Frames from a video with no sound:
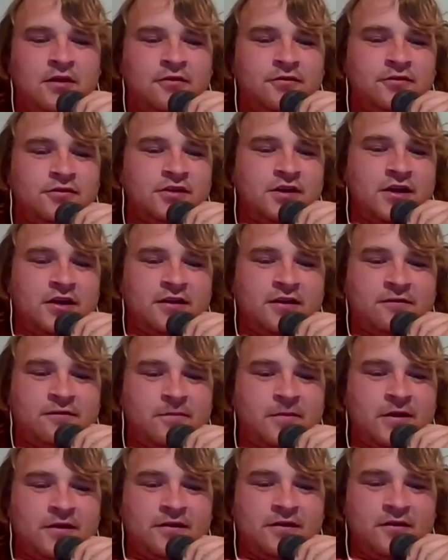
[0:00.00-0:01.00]
which I
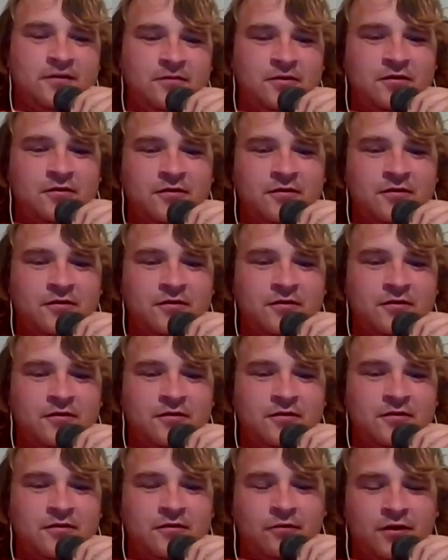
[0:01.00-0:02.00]
expected to be
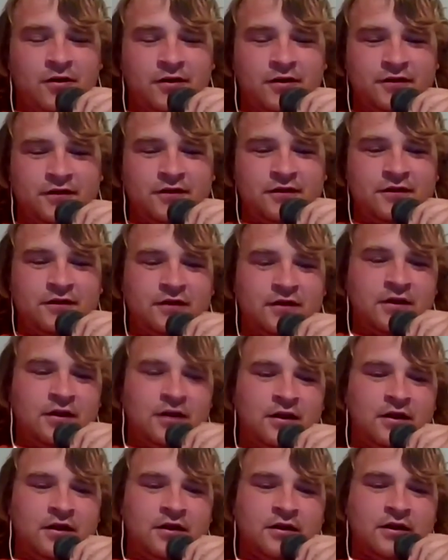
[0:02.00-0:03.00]
rusty, and it wasn't.
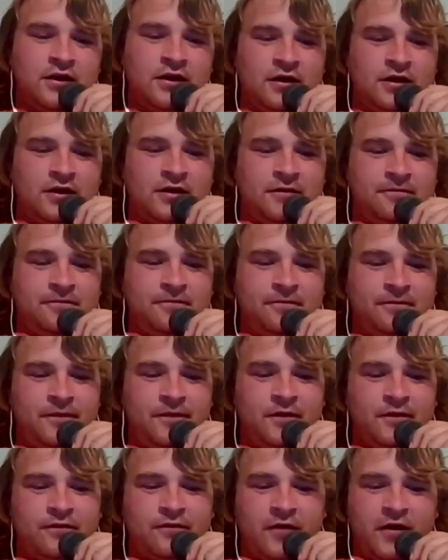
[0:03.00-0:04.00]

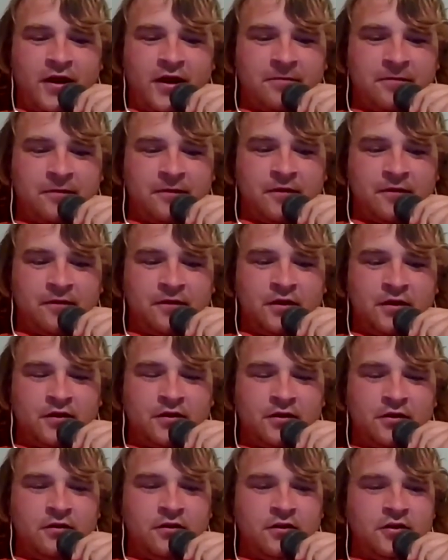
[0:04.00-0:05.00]
The frame of the
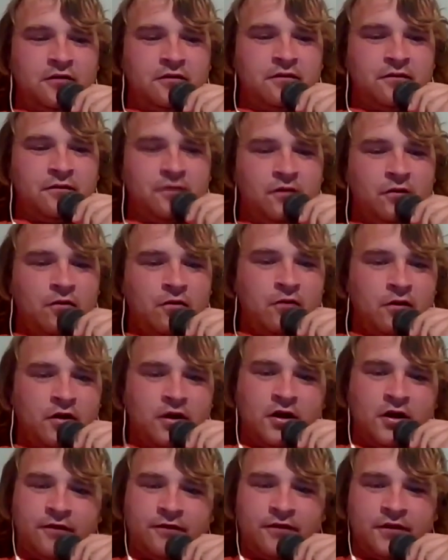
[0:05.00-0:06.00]
vehicle and the floor
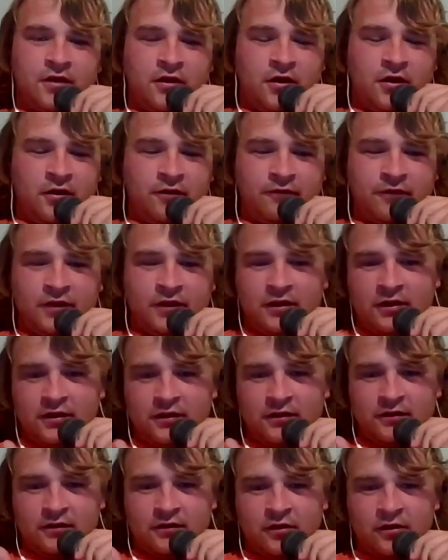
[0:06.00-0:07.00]
of the
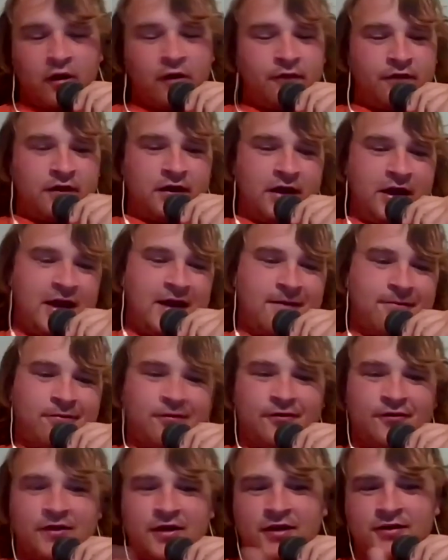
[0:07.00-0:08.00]
RV, or of the
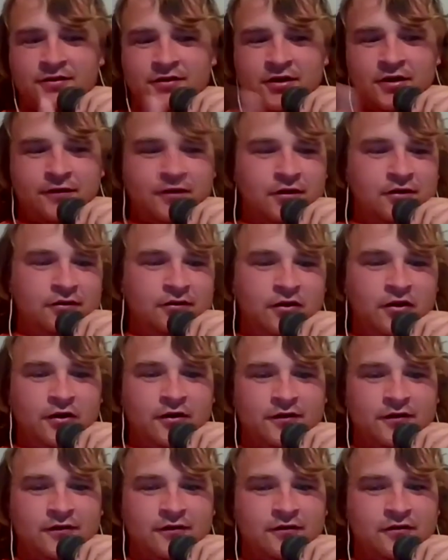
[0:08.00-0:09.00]
camper section of it,
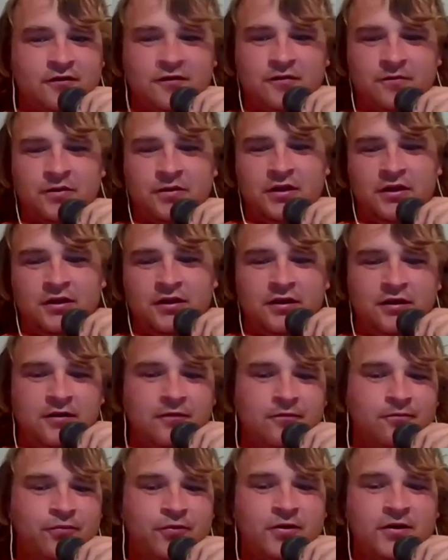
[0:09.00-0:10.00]
looks to be
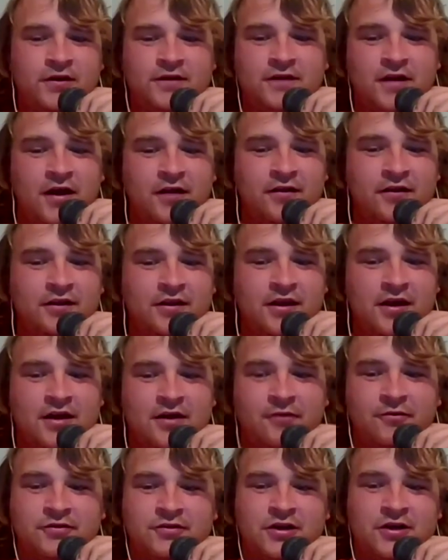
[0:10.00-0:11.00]
pretty solid yet,
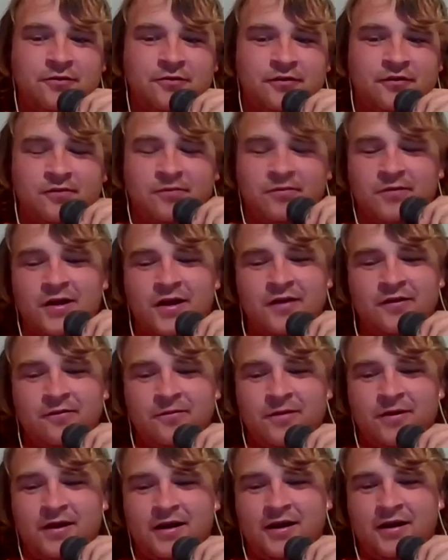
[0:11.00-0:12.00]
which I was surprised
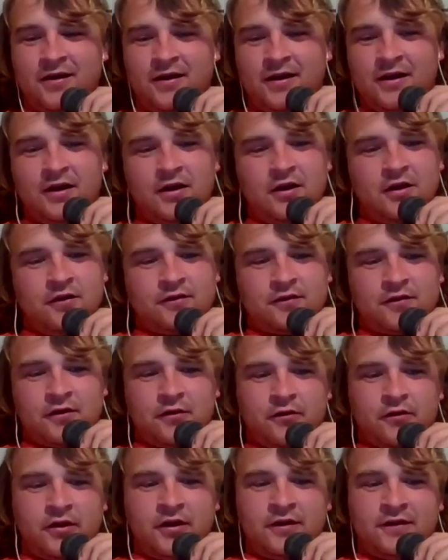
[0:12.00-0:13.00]
by.
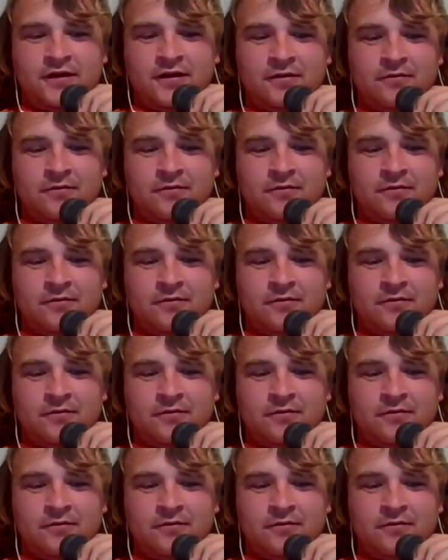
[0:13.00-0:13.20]
So it's